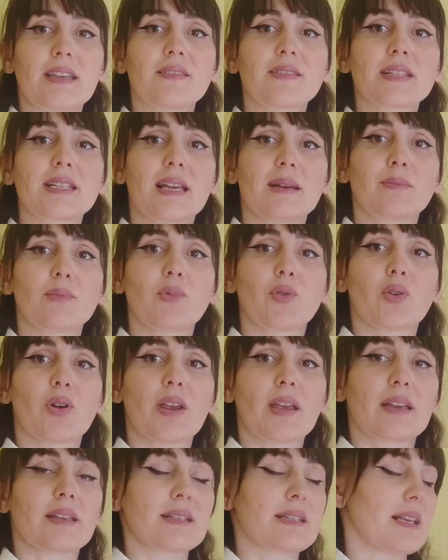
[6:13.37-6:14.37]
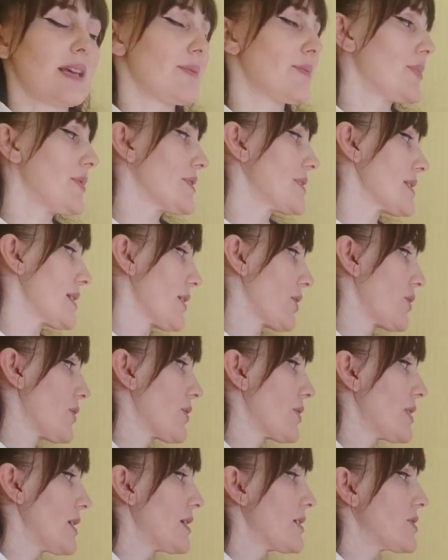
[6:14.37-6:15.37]
give some more examples
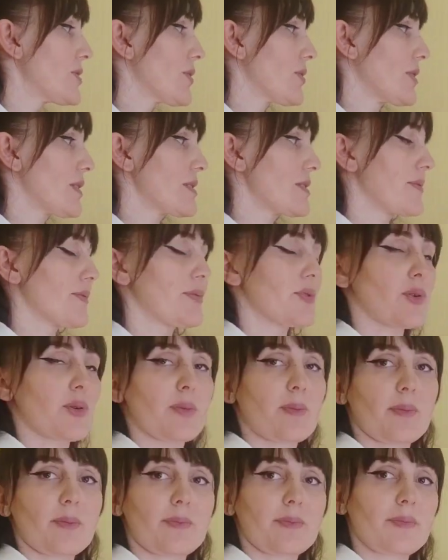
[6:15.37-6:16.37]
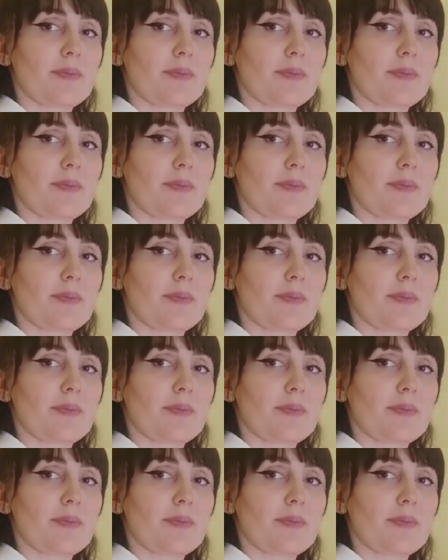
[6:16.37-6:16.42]
according to this form.